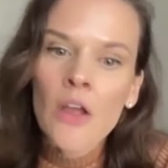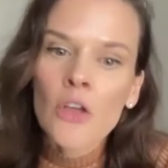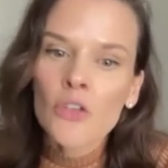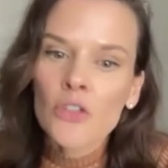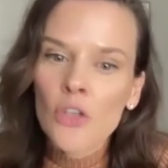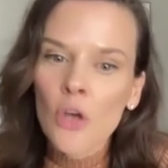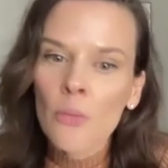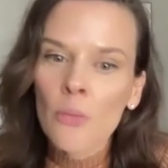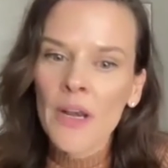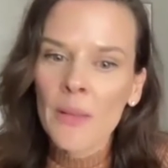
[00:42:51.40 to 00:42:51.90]

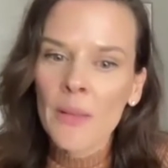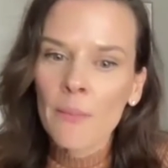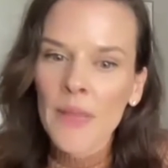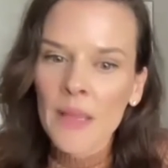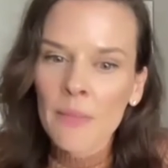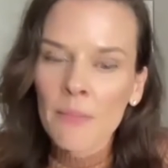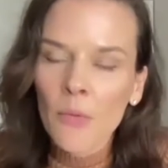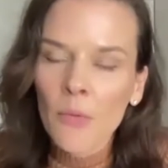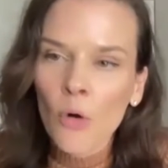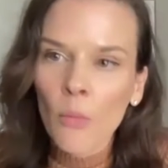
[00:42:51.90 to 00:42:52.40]
So many
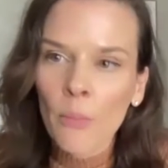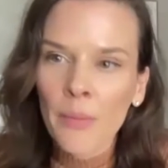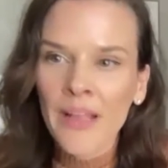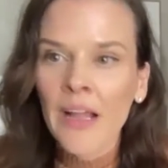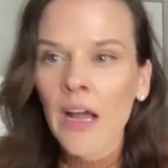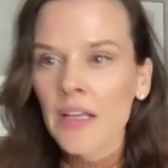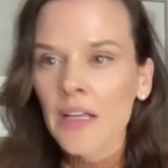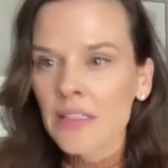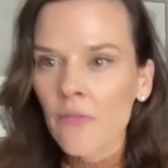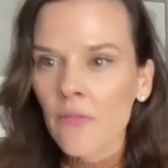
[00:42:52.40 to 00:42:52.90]
people,
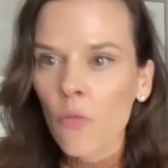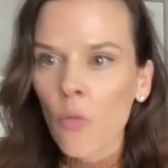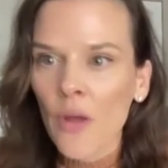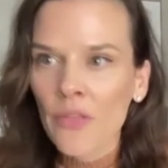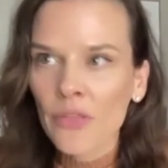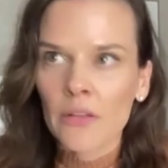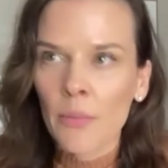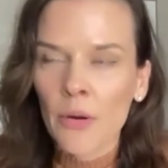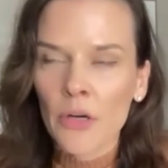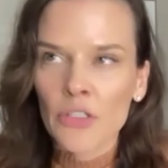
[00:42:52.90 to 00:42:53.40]
because of
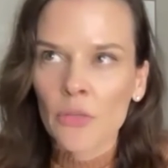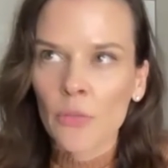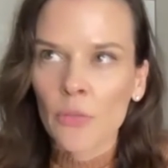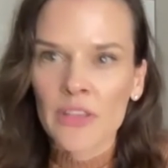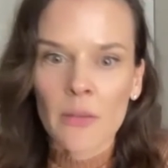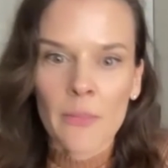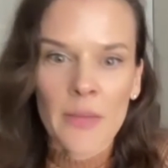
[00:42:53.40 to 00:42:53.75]
what the person with